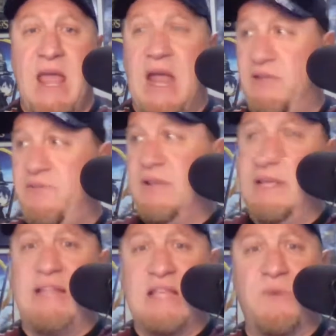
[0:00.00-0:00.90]
And I feel
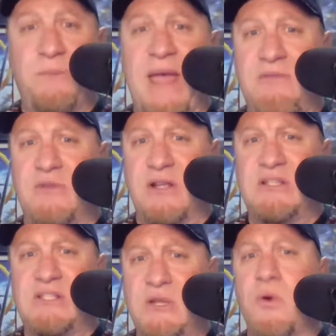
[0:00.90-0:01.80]
like that's what Patrick
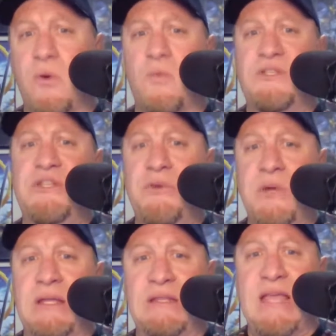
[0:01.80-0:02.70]
Stewart was
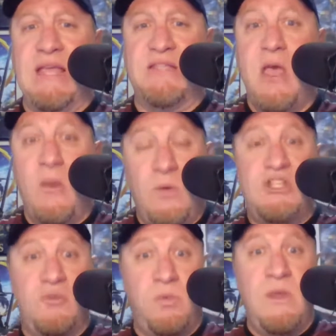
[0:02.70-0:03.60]
doing in this, which
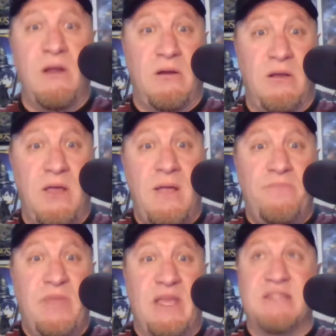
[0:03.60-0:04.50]
is weird
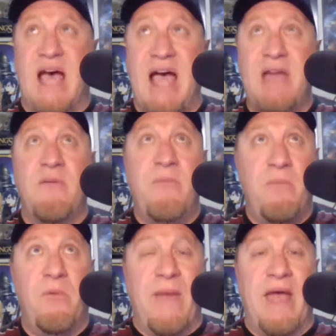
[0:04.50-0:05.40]
because I
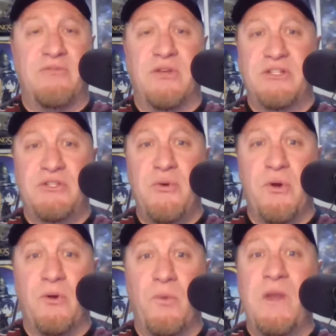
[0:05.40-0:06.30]
remember Patrick
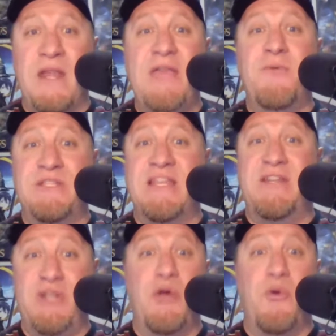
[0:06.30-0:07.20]
Stewart when he was
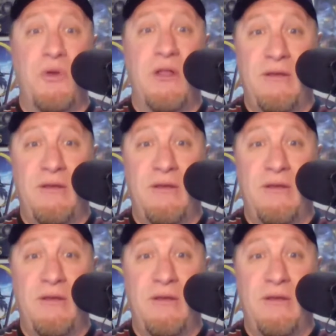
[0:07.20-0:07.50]
in Dune.